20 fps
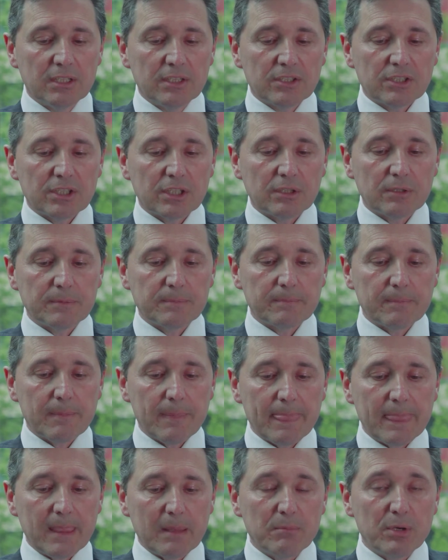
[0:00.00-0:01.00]
So
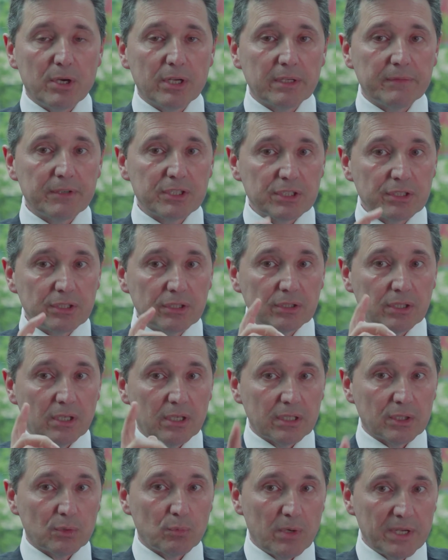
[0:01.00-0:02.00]
monovision, you
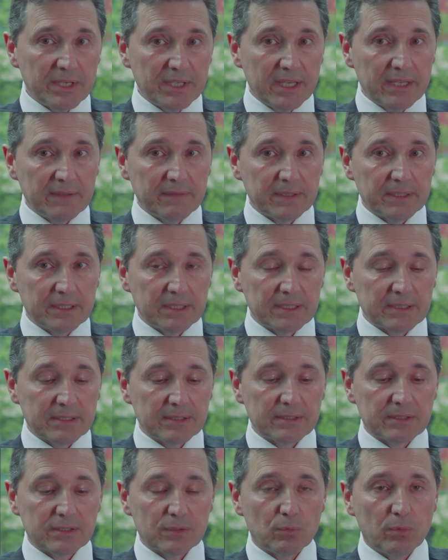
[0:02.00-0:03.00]
target one eye for
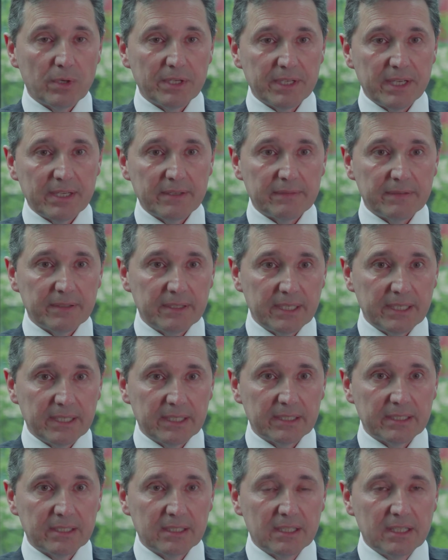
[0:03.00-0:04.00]
distance, one eye for
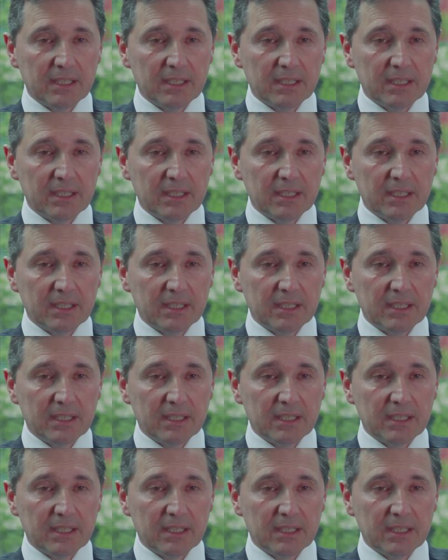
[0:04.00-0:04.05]
near,